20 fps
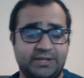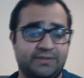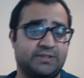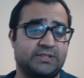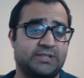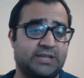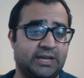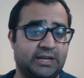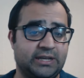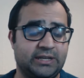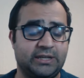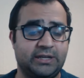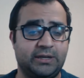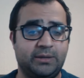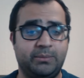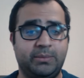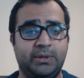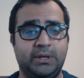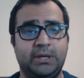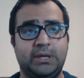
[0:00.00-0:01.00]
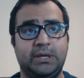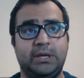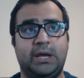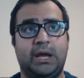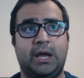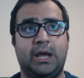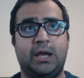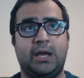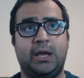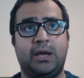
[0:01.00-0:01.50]
to save his kingdom.
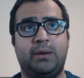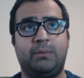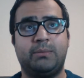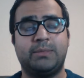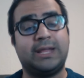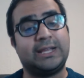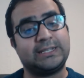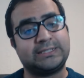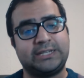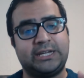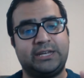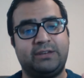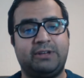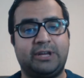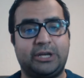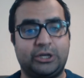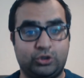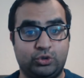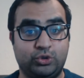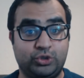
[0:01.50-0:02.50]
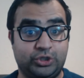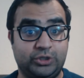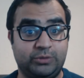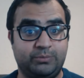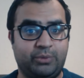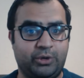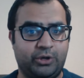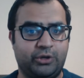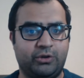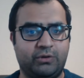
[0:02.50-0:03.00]
That's kind of like a
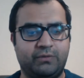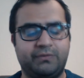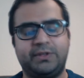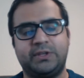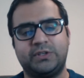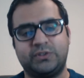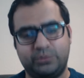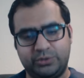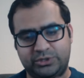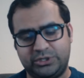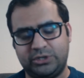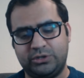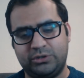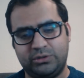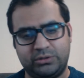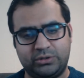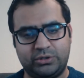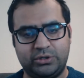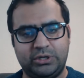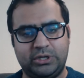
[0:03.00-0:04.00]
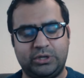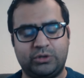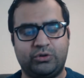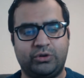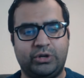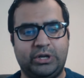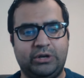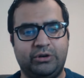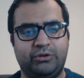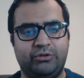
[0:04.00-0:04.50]
touching point of this, which I'll
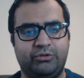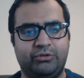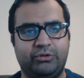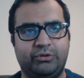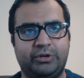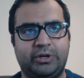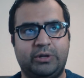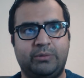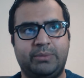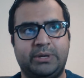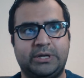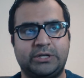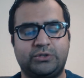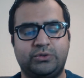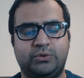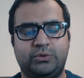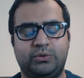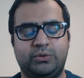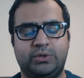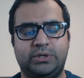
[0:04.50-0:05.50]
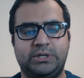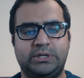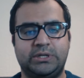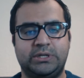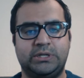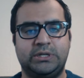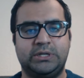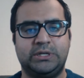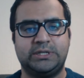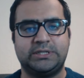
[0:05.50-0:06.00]
round back to in
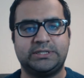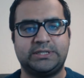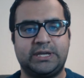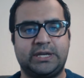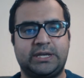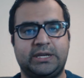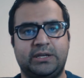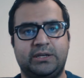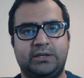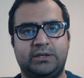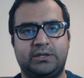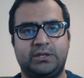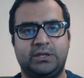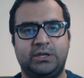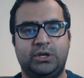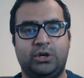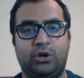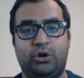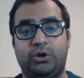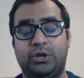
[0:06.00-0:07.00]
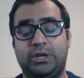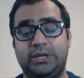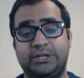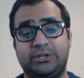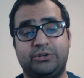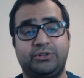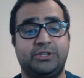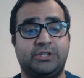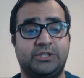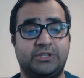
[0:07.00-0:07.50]
a second or
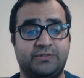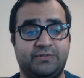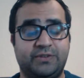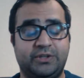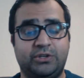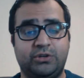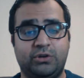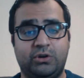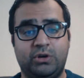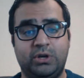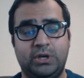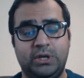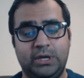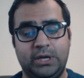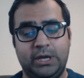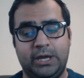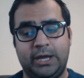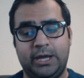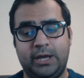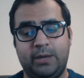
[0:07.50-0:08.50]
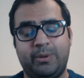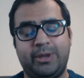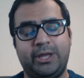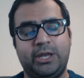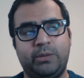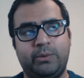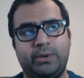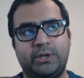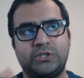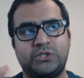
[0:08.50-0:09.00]
later on in this video. But
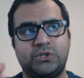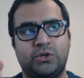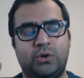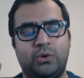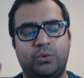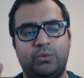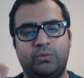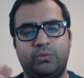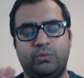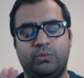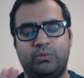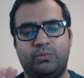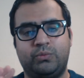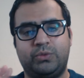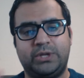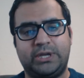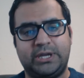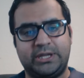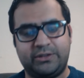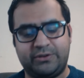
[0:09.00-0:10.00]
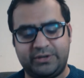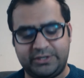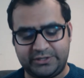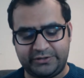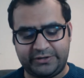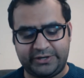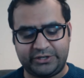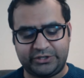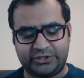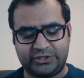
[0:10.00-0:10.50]
anyway, so they get the
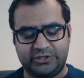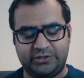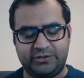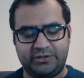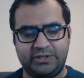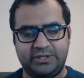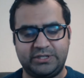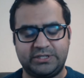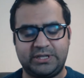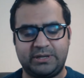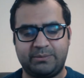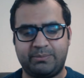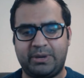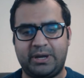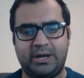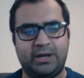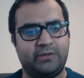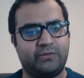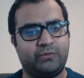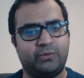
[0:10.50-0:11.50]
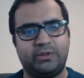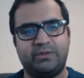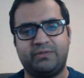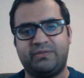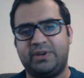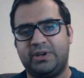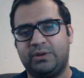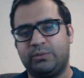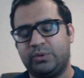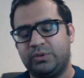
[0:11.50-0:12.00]
resurrection, and there's like parts where they're
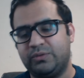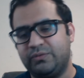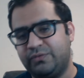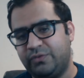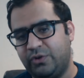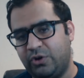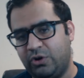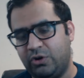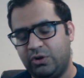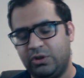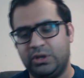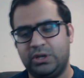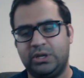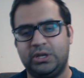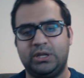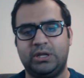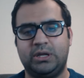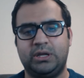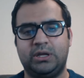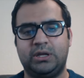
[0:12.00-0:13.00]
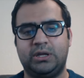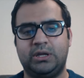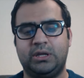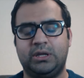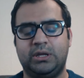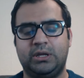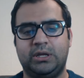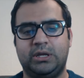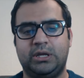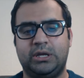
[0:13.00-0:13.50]
fighting with
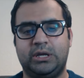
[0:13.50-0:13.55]
Luck